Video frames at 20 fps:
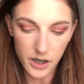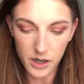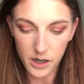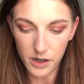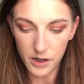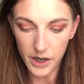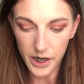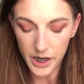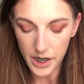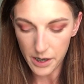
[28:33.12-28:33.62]

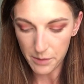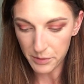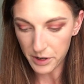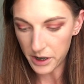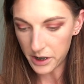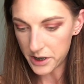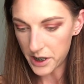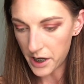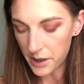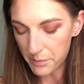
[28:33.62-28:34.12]
Alright, I'm
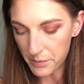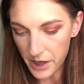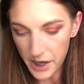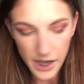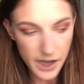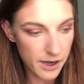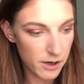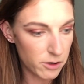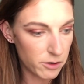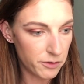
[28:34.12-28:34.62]
going to take my
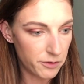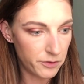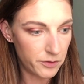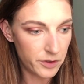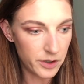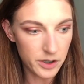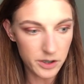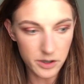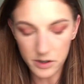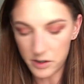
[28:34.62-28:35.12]

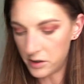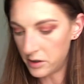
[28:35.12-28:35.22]
e.l.f.